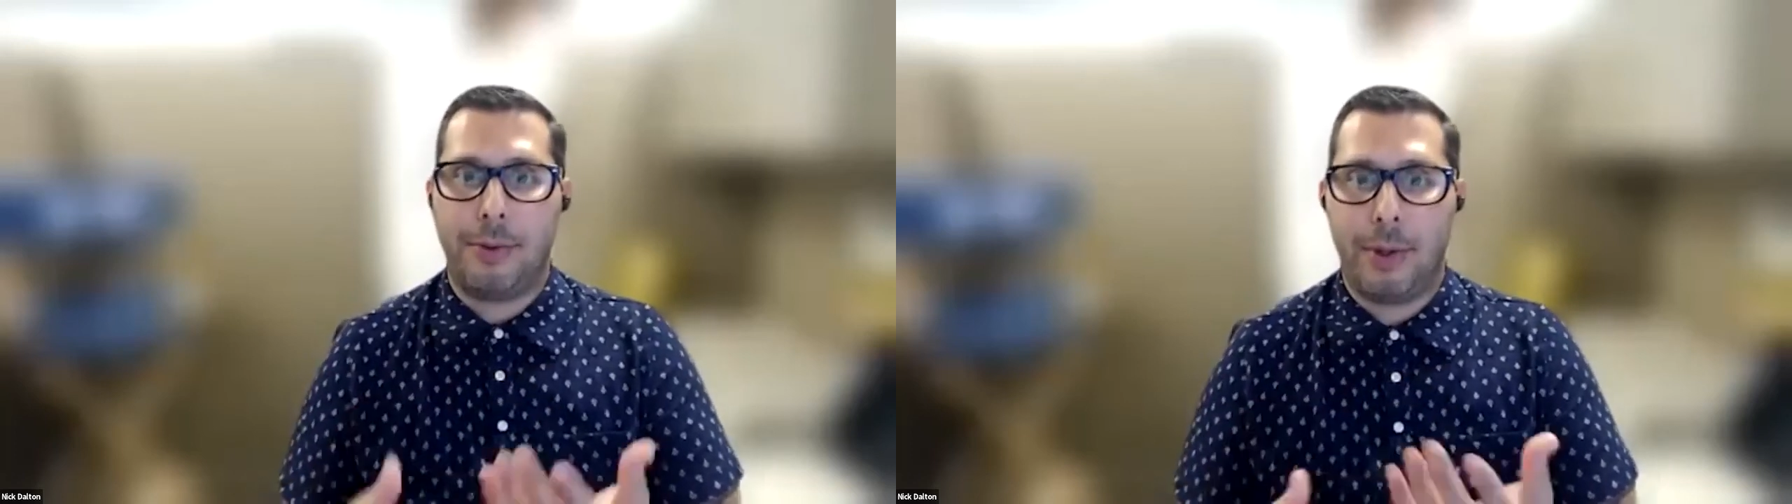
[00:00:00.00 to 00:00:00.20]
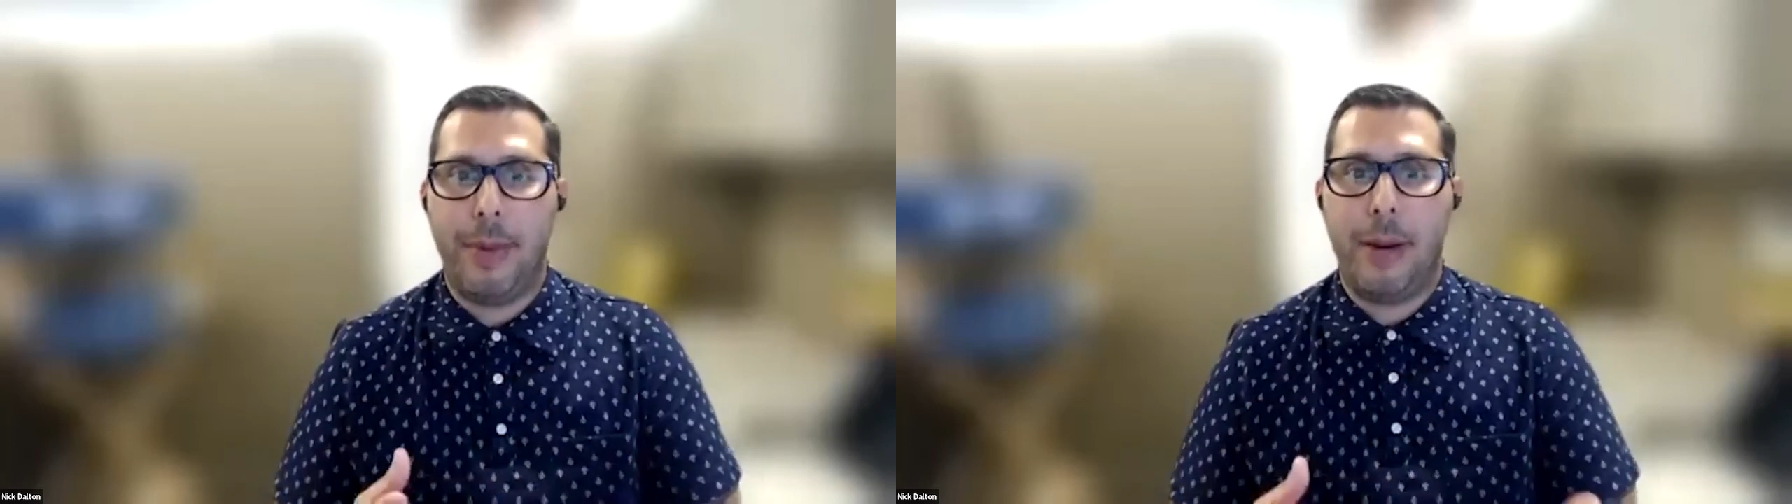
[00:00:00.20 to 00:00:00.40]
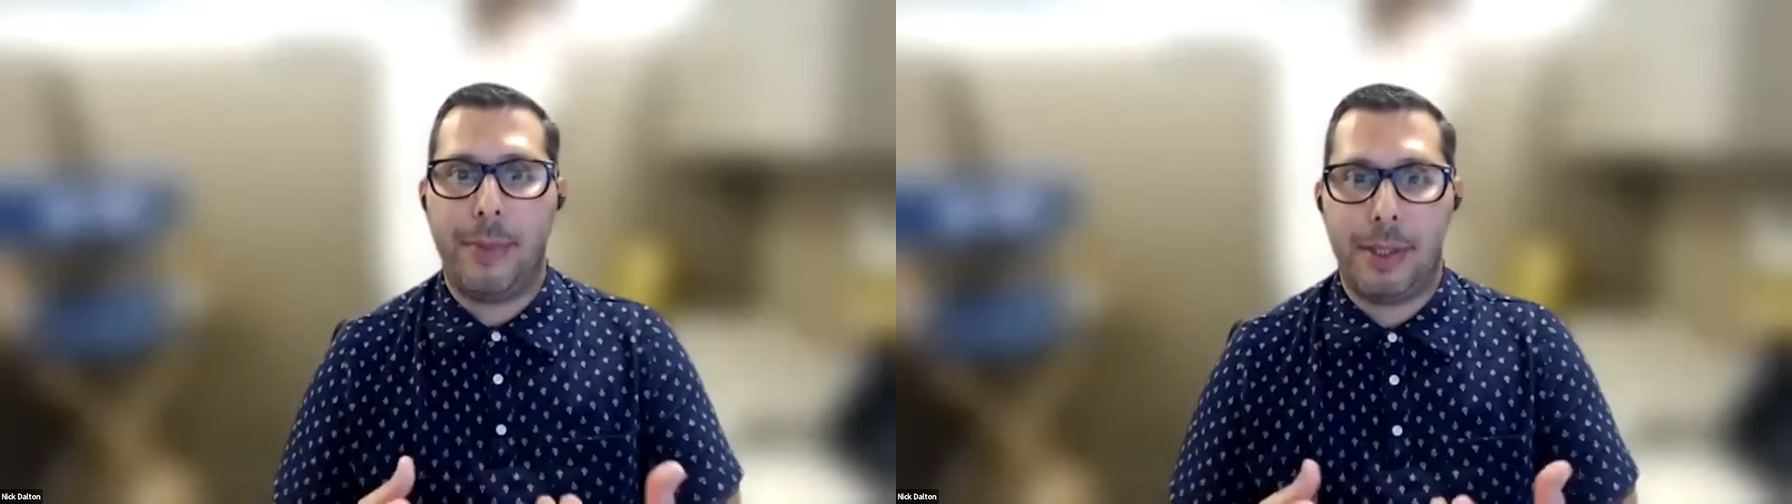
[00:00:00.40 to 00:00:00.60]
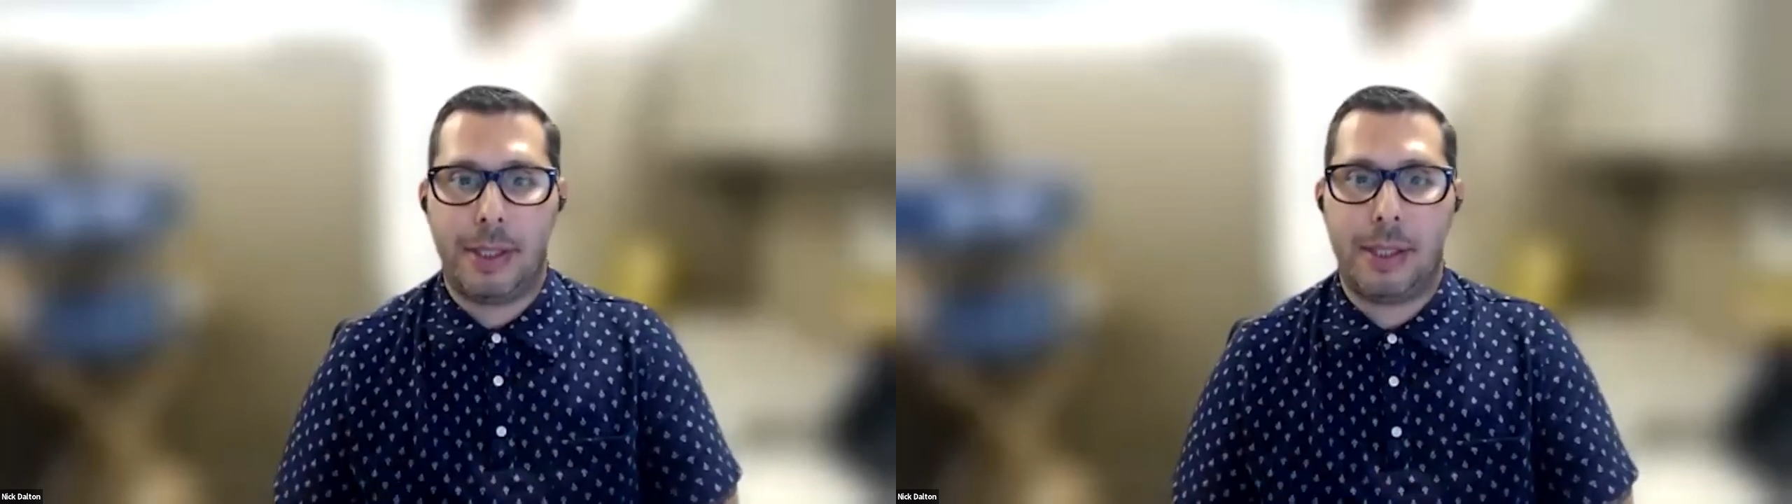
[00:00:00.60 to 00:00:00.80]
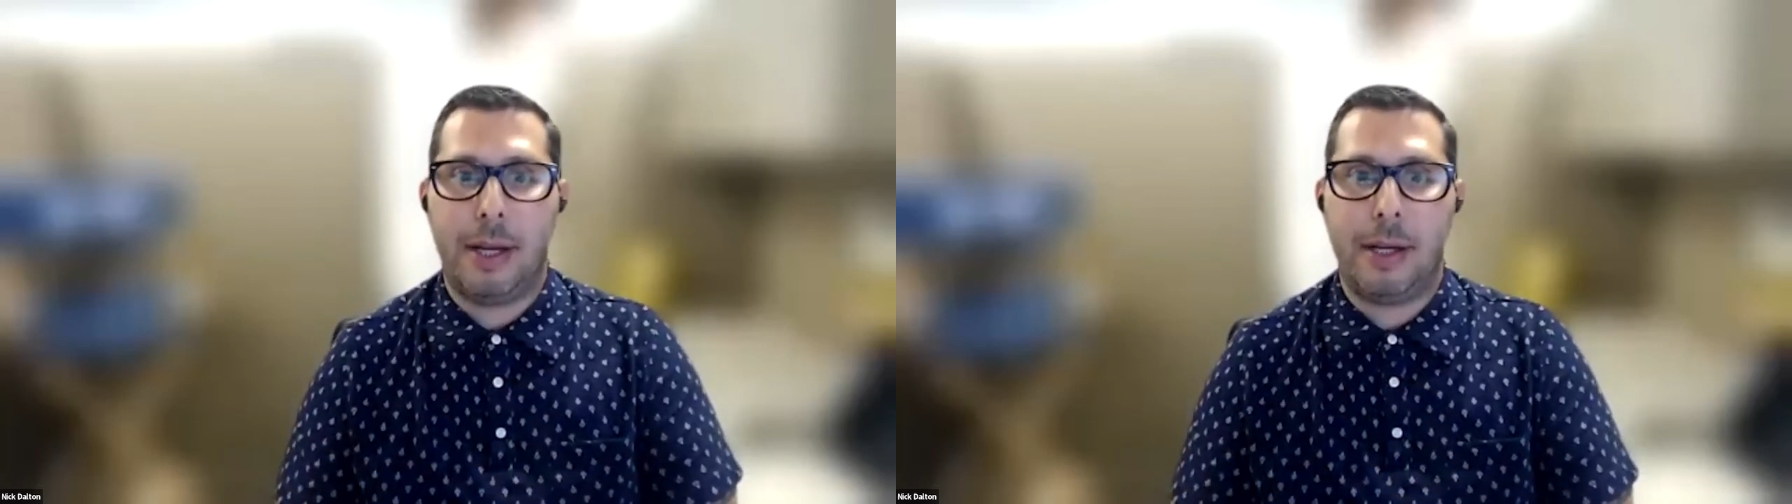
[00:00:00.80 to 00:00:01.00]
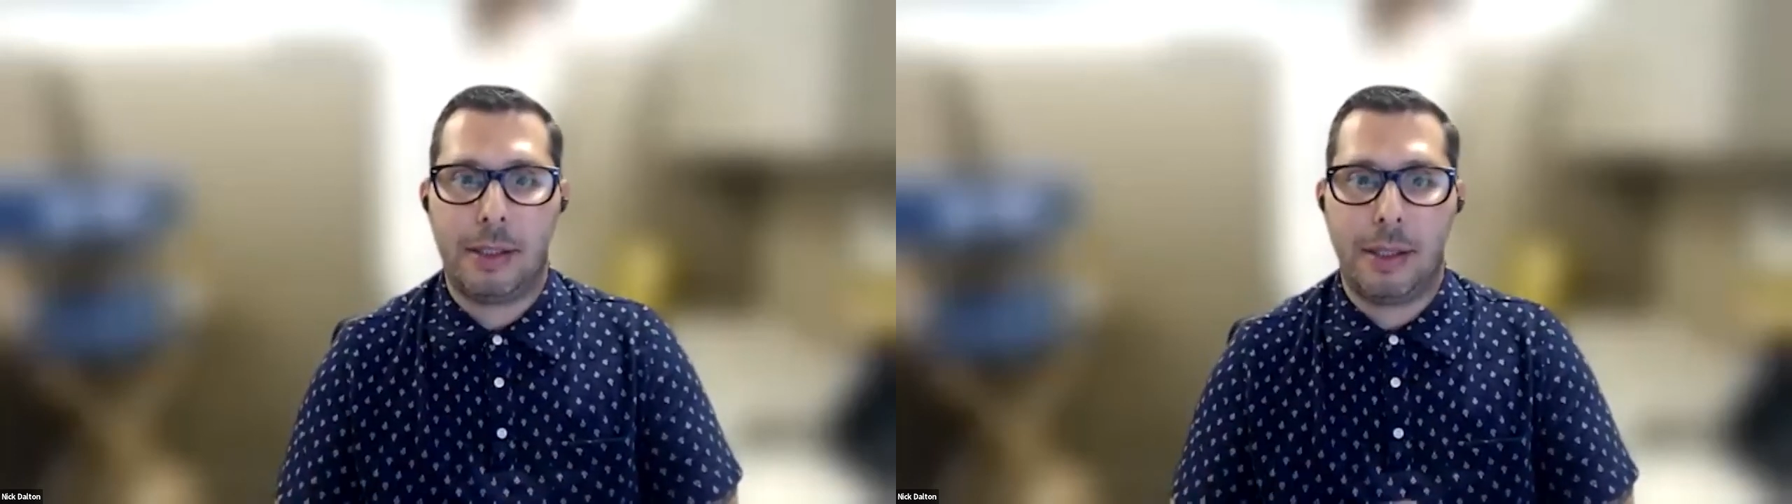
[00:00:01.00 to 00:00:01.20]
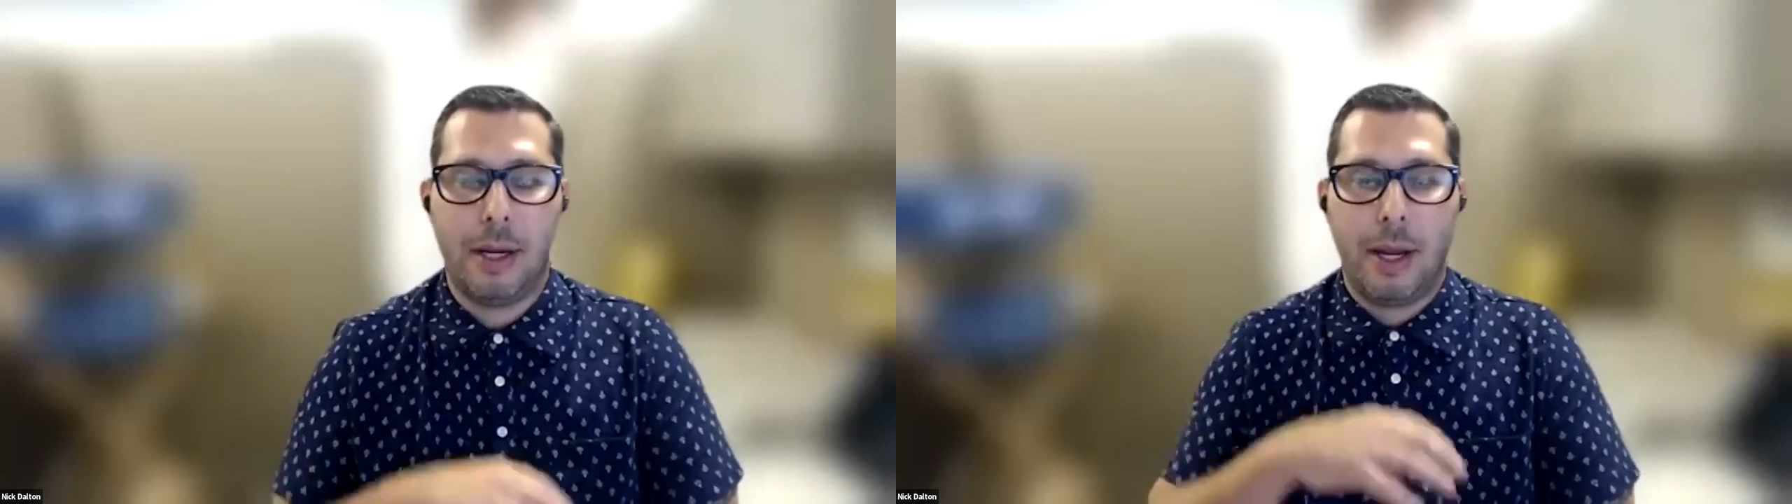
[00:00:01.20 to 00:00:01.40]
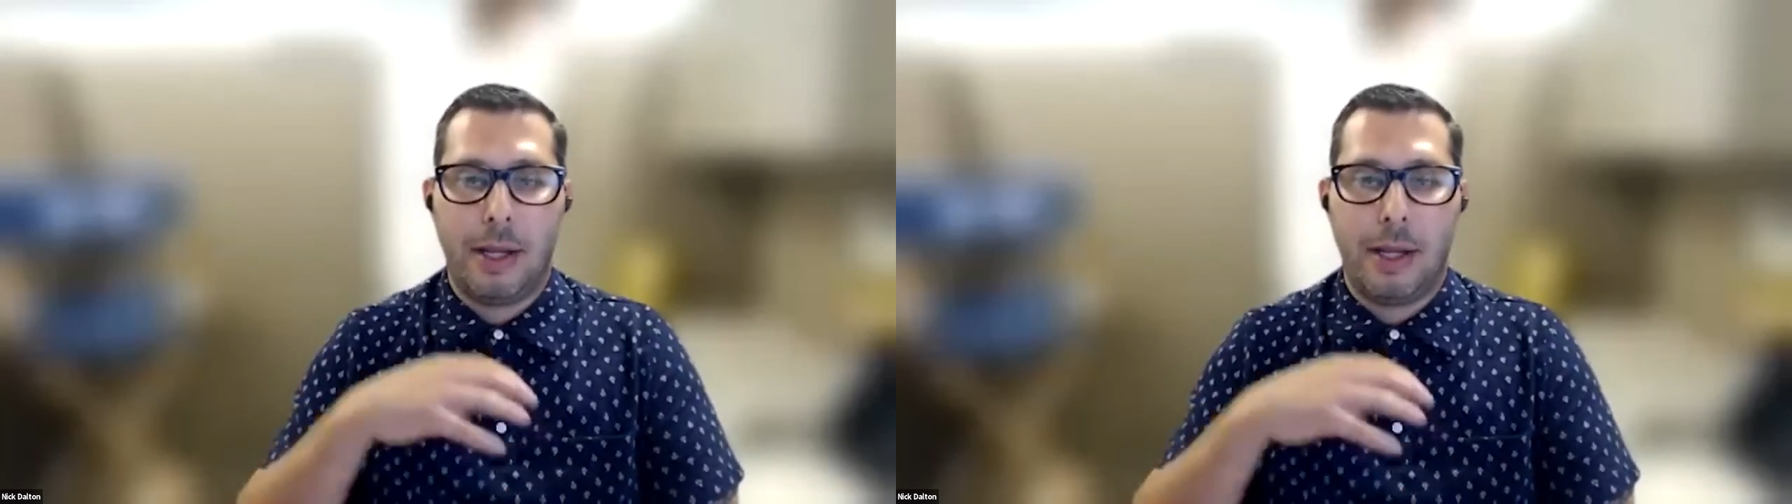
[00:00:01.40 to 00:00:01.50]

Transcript: remembers the settings.